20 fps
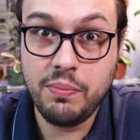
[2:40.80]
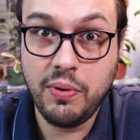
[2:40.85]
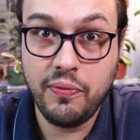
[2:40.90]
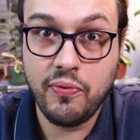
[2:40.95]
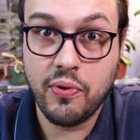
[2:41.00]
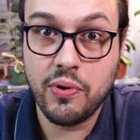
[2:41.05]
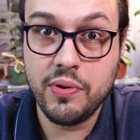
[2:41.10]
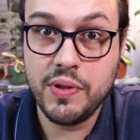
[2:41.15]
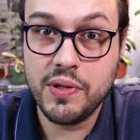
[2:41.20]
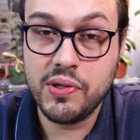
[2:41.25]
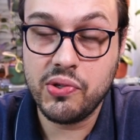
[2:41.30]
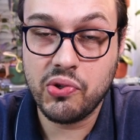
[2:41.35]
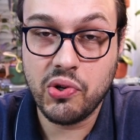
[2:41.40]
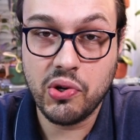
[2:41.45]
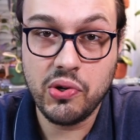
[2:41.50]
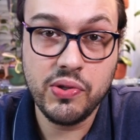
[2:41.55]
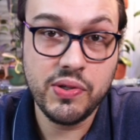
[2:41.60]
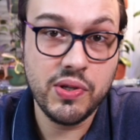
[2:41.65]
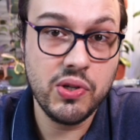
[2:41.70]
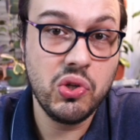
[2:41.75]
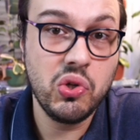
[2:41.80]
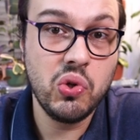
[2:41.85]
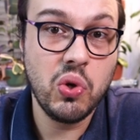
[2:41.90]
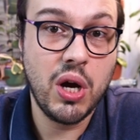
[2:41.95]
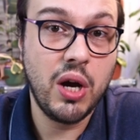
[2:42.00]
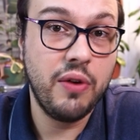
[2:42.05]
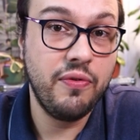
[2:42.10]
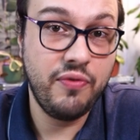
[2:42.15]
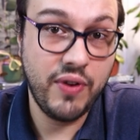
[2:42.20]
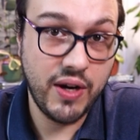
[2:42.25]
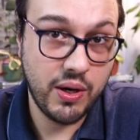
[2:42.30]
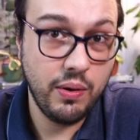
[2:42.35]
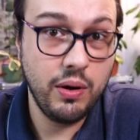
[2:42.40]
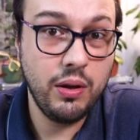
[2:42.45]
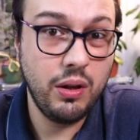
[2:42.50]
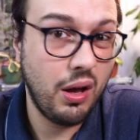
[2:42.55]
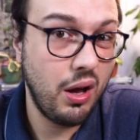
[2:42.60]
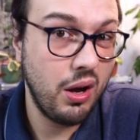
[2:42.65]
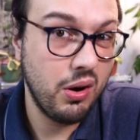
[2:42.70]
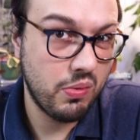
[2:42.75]
before this turns into a very
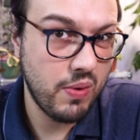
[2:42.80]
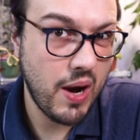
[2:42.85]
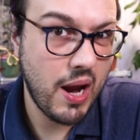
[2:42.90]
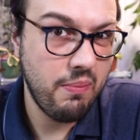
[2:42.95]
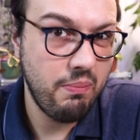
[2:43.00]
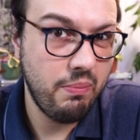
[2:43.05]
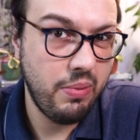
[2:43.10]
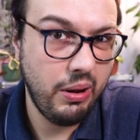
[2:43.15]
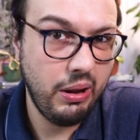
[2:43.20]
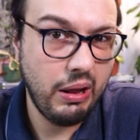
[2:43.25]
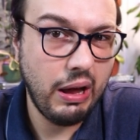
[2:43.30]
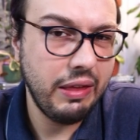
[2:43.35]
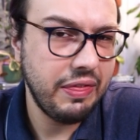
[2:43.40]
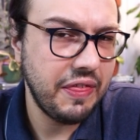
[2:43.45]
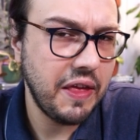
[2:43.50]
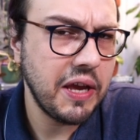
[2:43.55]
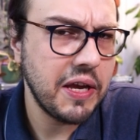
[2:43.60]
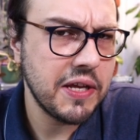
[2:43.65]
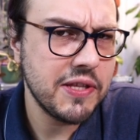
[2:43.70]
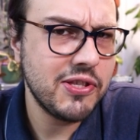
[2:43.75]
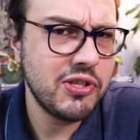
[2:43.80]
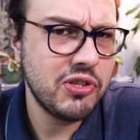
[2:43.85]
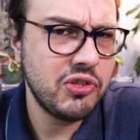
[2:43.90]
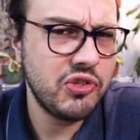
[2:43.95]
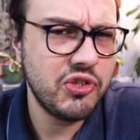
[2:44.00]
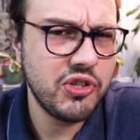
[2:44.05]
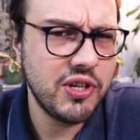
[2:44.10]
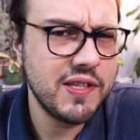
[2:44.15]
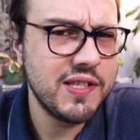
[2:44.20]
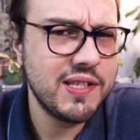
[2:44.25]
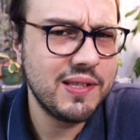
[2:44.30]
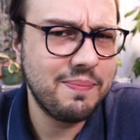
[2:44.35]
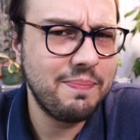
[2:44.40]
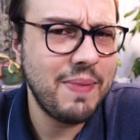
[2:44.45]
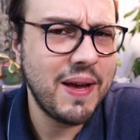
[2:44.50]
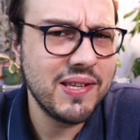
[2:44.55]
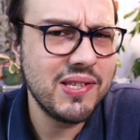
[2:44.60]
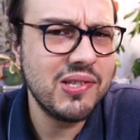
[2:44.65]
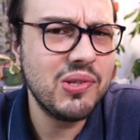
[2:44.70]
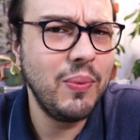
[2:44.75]
long ramble, I think it's just
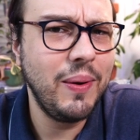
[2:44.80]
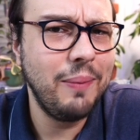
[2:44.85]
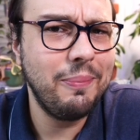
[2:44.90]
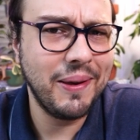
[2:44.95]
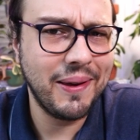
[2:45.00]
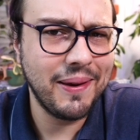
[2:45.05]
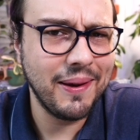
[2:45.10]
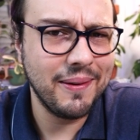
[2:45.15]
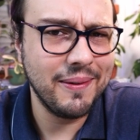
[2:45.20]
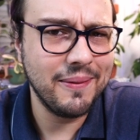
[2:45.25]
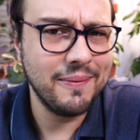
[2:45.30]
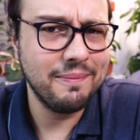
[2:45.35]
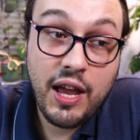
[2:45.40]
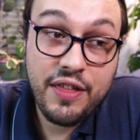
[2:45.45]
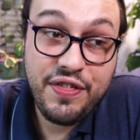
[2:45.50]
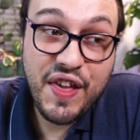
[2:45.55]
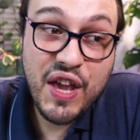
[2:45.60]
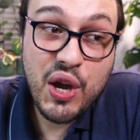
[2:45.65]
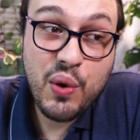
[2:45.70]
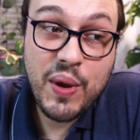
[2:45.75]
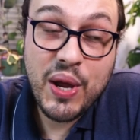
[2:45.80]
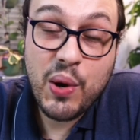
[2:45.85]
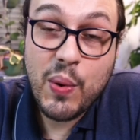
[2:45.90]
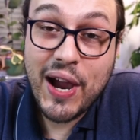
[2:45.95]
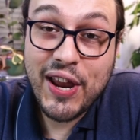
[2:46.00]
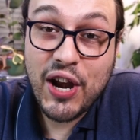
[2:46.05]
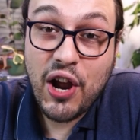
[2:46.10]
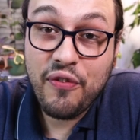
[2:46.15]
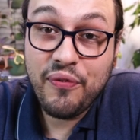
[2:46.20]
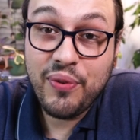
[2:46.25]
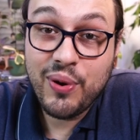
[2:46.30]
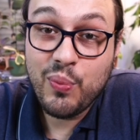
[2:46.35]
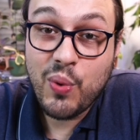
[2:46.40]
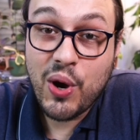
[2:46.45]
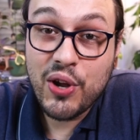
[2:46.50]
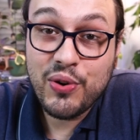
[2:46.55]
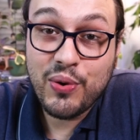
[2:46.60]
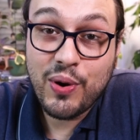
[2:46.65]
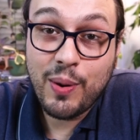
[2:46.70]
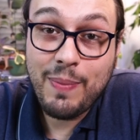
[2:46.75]
best we begin. I think we quite often
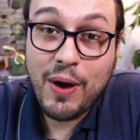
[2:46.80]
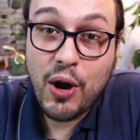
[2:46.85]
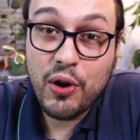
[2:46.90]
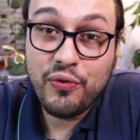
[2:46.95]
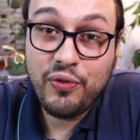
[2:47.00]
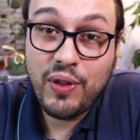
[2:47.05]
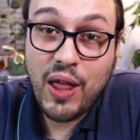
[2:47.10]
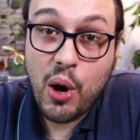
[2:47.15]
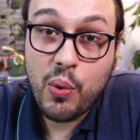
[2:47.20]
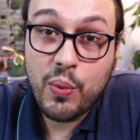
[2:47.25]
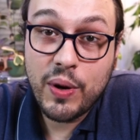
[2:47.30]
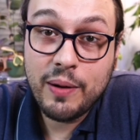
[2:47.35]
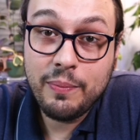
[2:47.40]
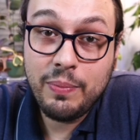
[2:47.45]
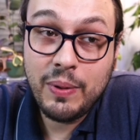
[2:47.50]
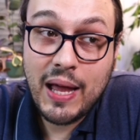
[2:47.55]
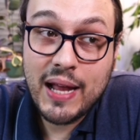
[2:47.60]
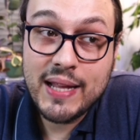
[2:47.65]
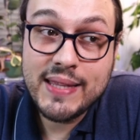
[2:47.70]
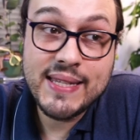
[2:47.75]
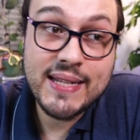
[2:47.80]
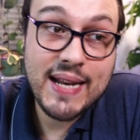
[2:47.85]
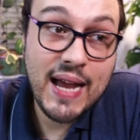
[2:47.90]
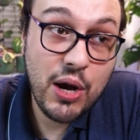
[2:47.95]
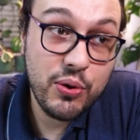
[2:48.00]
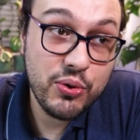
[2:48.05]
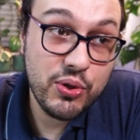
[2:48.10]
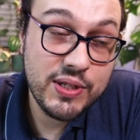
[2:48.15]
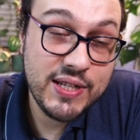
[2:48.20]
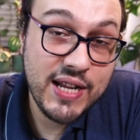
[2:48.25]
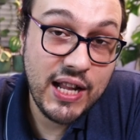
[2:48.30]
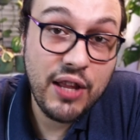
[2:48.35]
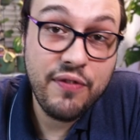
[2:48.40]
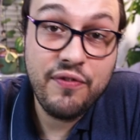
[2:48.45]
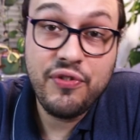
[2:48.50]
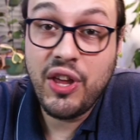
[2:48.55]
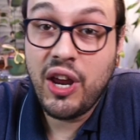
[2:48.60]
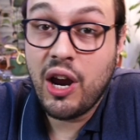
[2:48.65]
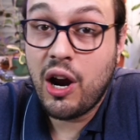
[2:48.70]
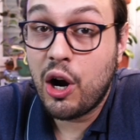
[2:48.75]
wonder about flowering plants and how to tell
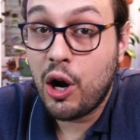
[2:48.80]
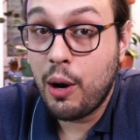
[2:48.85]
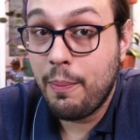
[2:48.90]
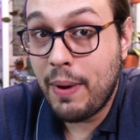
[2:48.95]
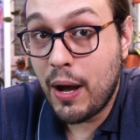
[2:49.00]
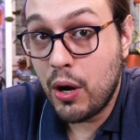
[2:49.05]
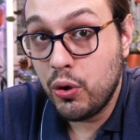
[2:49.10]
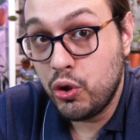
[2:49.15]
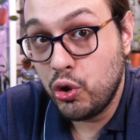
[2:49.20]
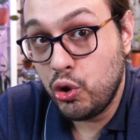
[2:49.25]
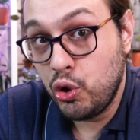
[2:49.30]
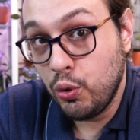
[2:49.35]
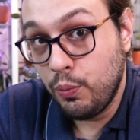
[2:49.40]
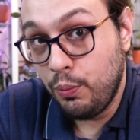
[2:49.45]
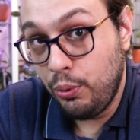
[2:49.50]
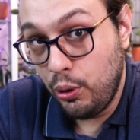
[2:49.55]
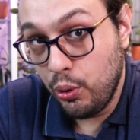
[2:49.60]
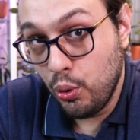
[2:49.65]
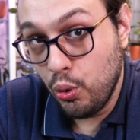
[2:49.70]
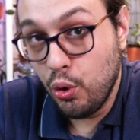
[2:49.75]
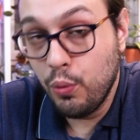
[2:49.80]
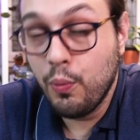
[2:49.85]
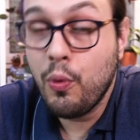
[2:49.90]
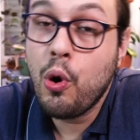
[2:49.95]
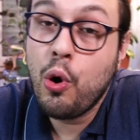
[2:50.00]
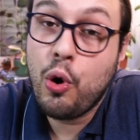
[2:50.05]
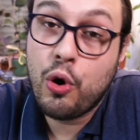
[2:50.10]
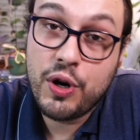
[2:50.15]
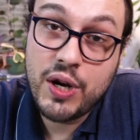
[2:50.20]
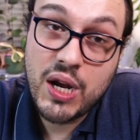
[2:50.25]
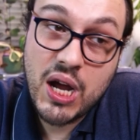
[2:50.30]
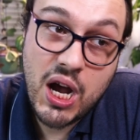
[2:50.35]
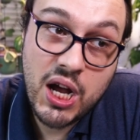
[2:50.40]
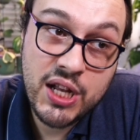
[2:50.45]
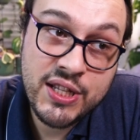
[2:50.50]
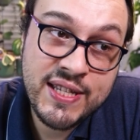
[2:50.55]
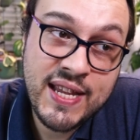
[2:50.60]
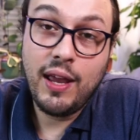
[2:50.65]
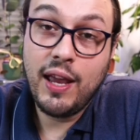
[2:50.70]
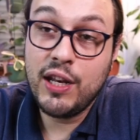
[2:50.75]
if they are about to bloom or not.